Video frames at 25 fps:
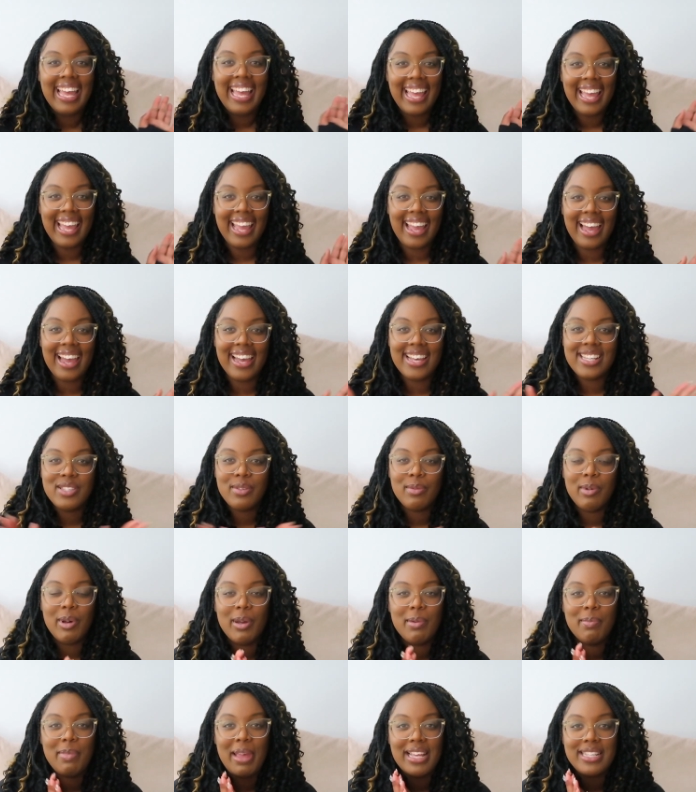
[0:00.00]
Hey guys,
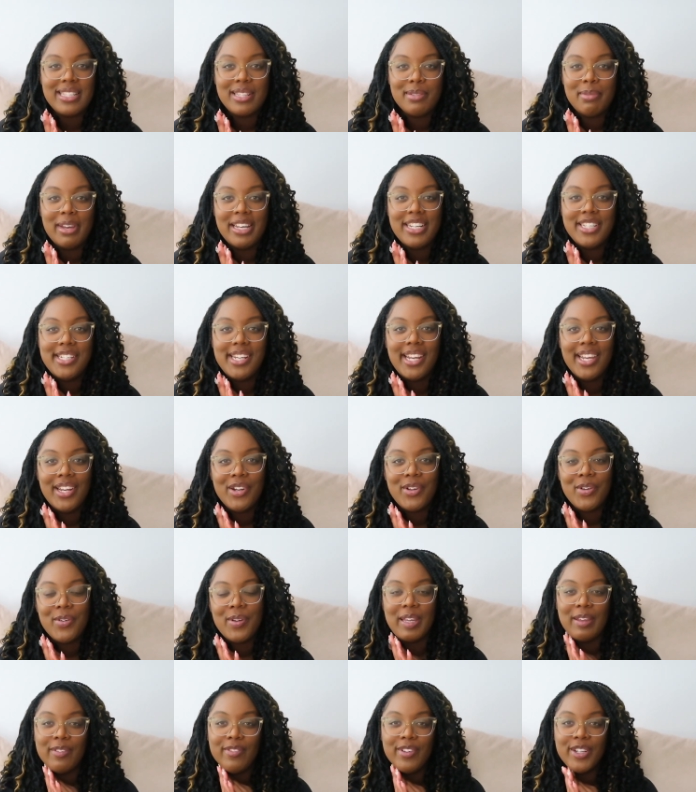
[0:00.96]
welcome back to my
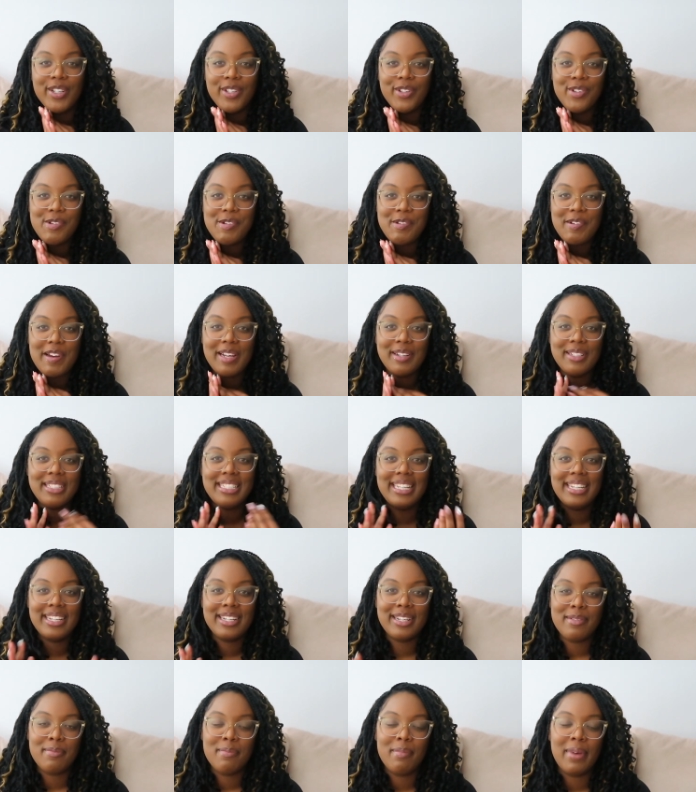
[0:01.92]
channel. If you're new around
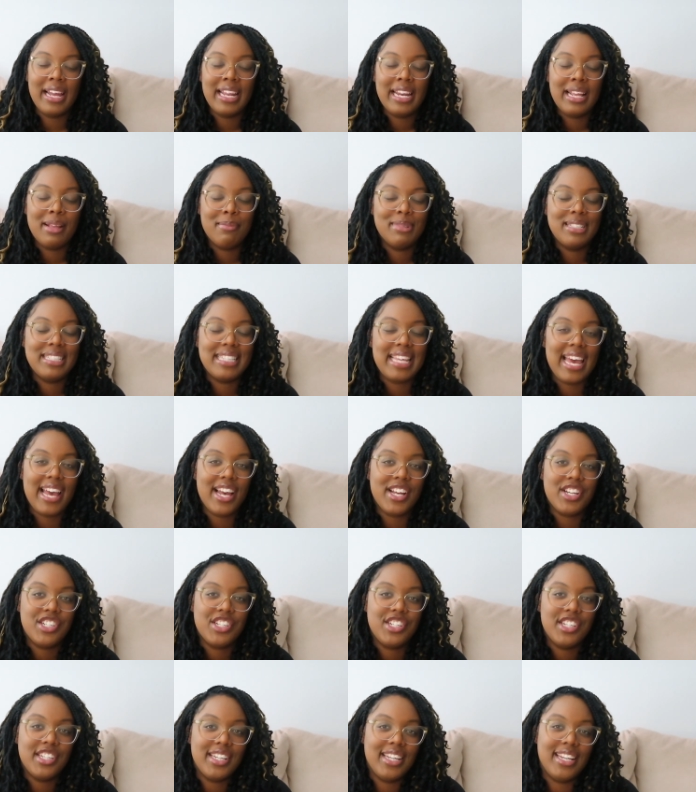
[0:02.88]
here, my name is
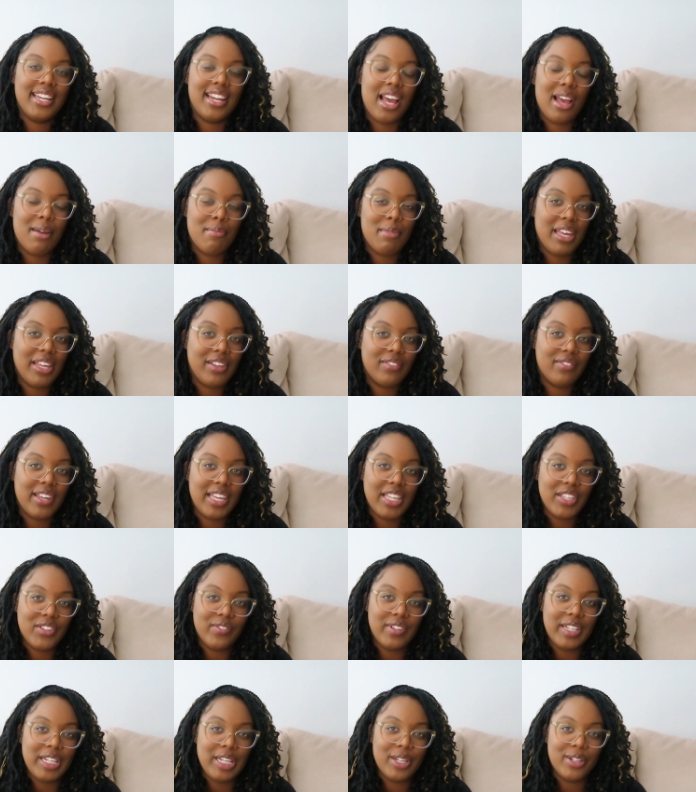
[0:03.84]
Ashtyn and I make
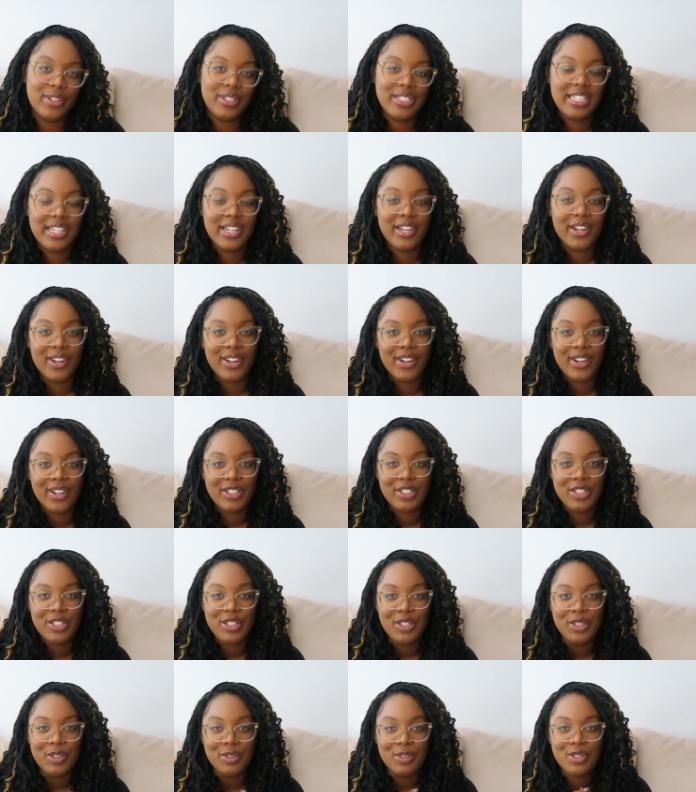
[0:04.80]
face videos here on
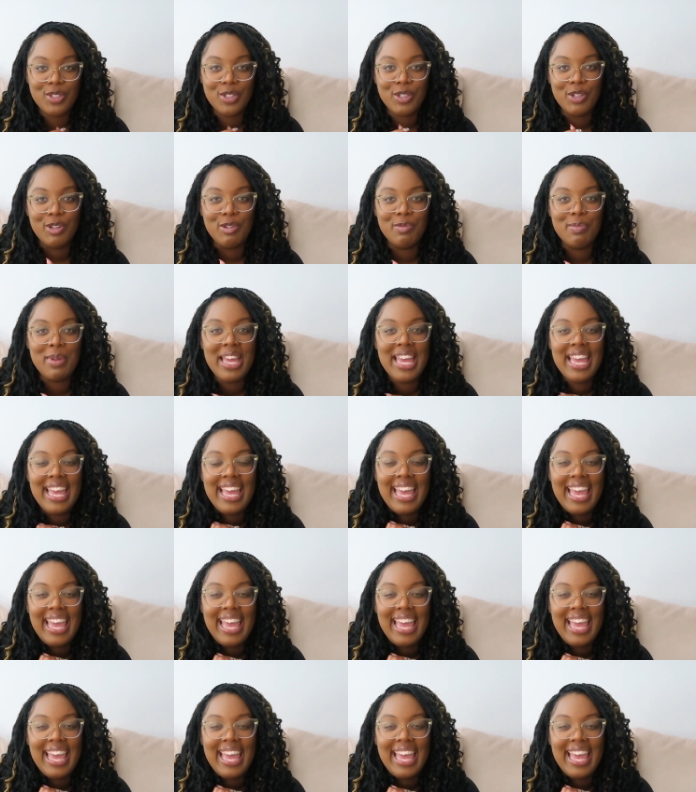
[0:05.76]
YouTube.